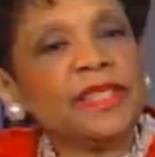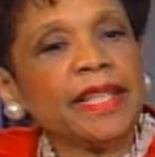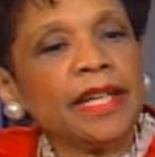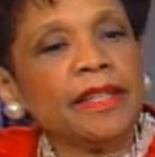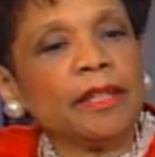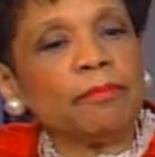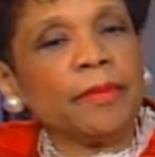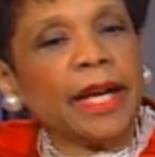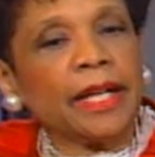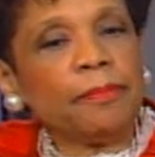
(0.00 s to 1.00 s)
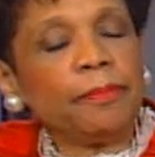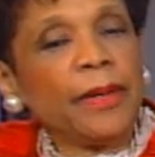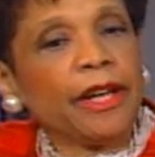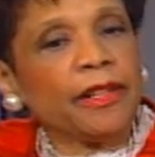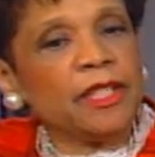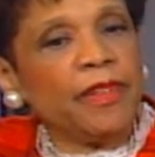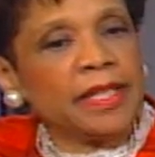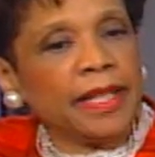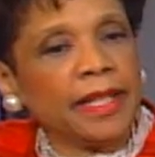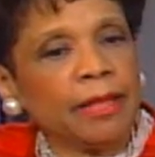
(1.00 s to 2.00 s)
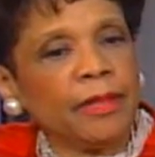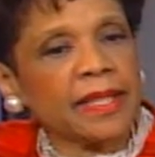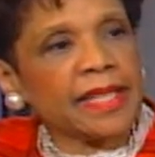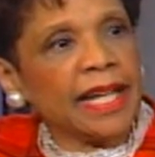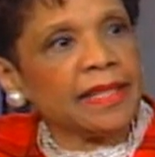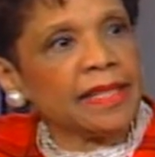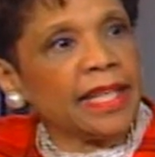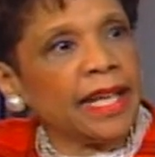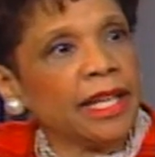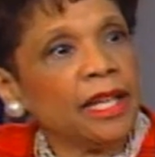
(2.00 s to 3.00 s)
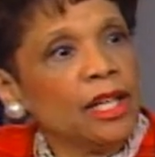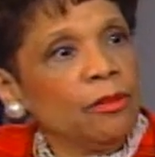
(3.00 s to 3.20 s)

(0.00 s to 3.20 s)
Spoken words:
say that my parents visited him in his last day.